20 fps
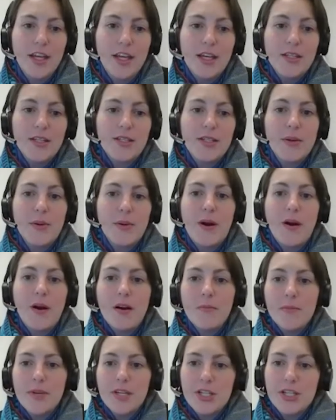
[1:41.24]
So
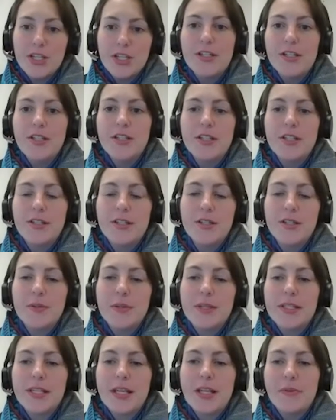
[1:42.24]
our mission is to
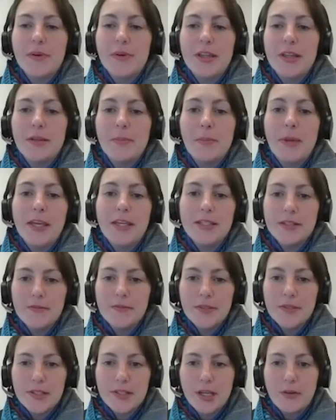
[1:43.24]
accelerate the pace
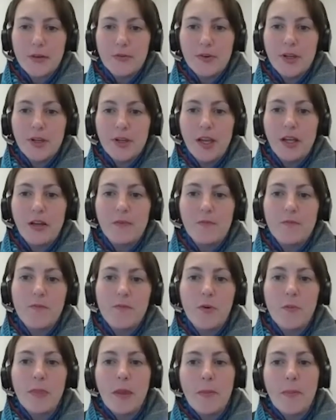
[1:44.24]
of discovery and
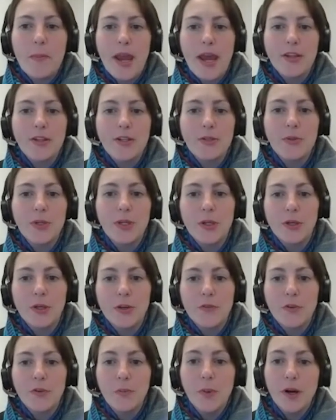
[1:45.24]
inform the path to a
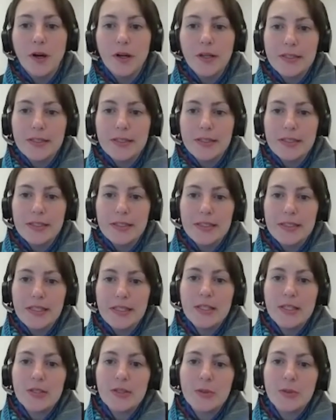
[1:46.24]
cure for Parkinson's
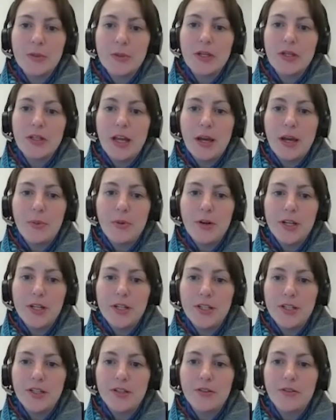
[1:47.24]
disease through
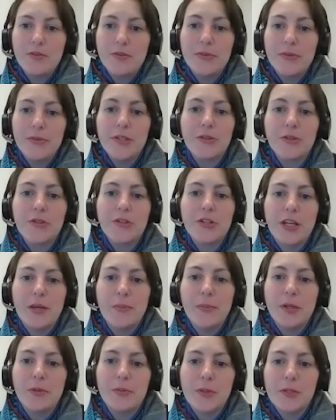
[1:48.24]
collaboration, research
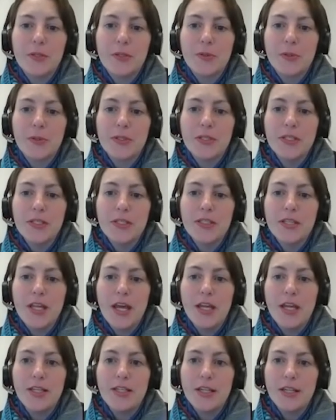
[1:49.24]
enabling resources,
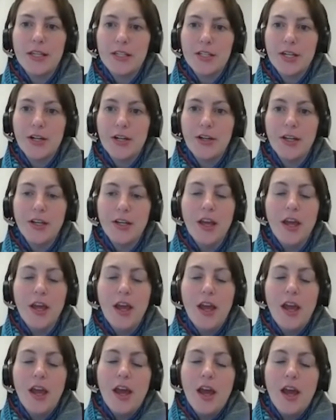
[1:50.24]
and data sharing.
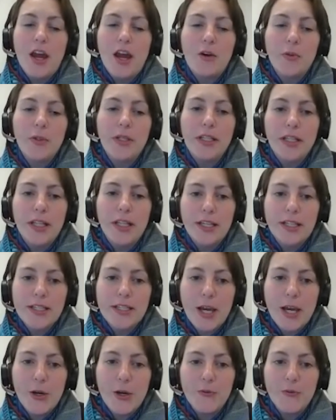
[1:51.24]
I really liked
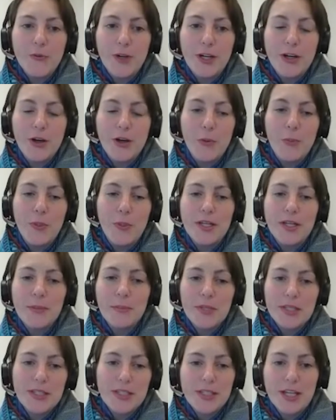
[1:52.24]
how Frank opened
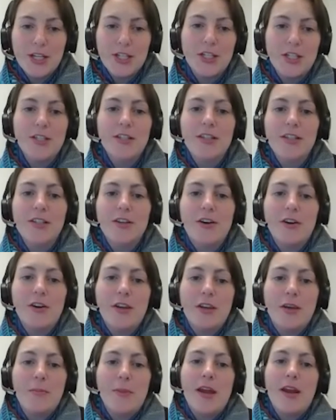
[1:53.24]
up this session in
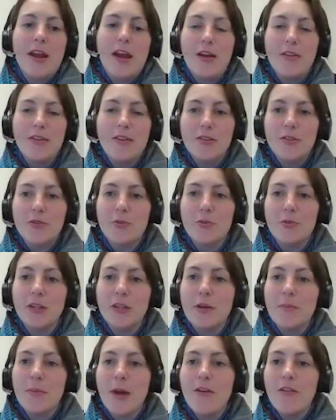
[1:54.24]
talking about how this is
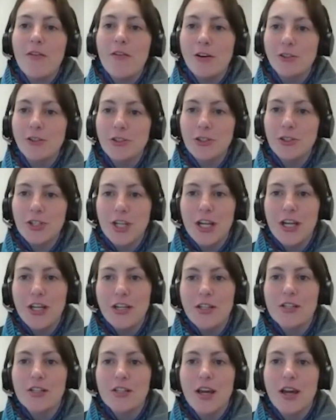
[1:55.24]
really about culture
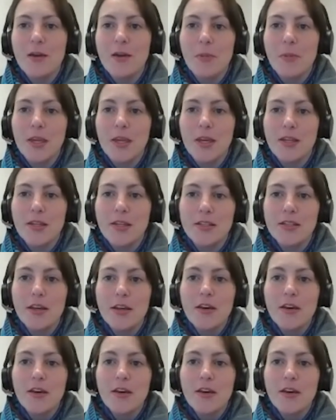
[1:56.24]
change, because